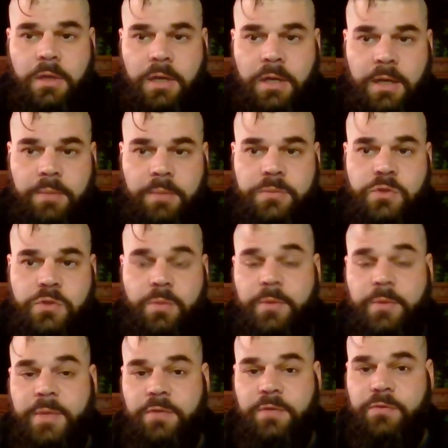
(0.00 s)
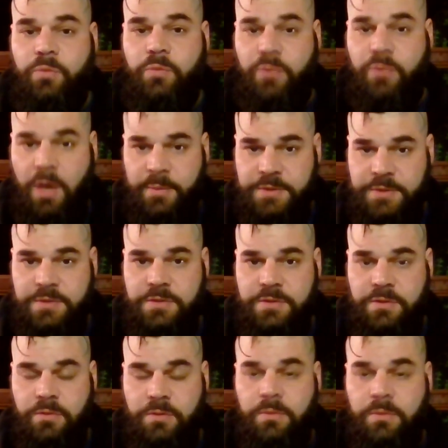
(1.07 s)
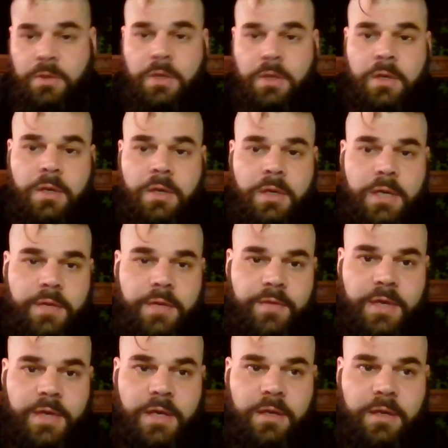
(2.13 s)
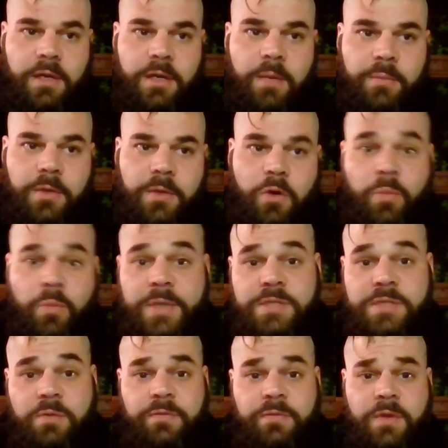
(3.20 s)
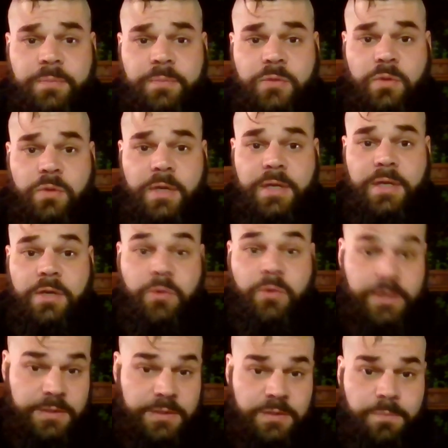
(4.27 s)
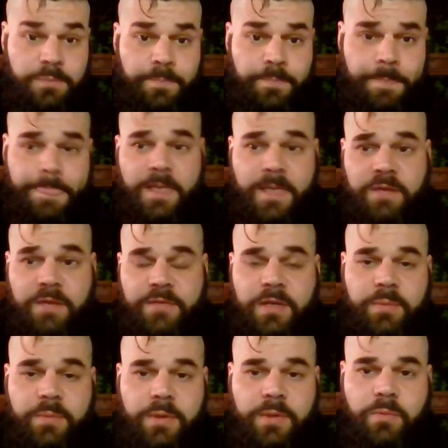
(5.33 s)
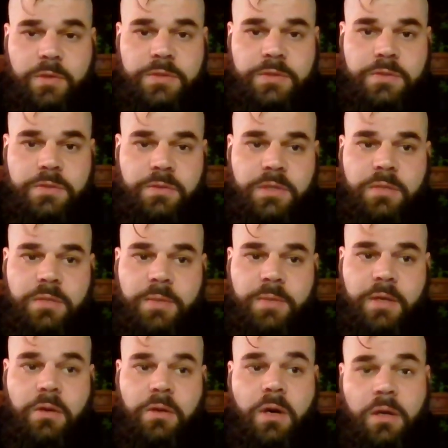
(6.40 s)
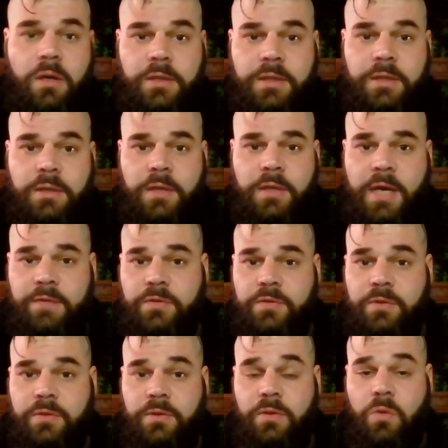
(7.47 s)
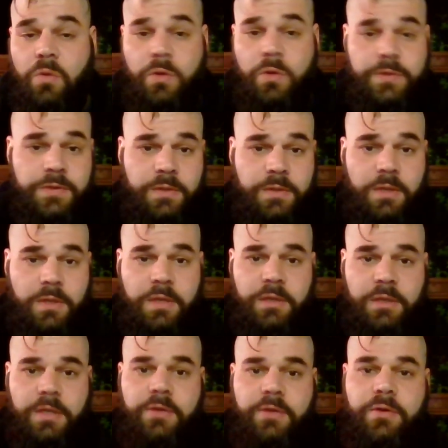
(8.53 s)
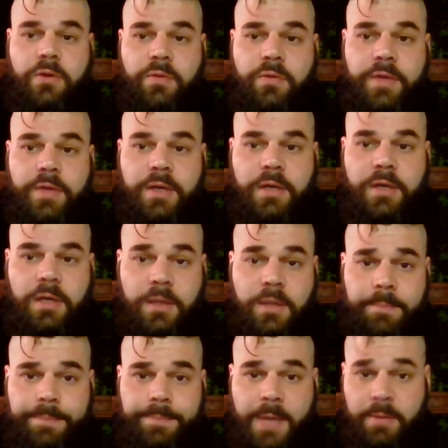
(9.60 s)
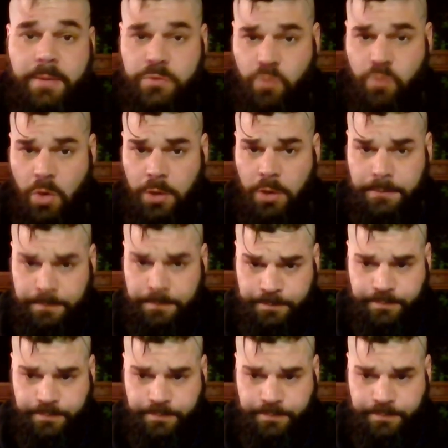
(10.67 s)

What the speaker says: So I'm going to make a few promises to you, and then I'm going to open myself up to any criticism. And if anybody wants to email Holly after the course and let her know that I was wrong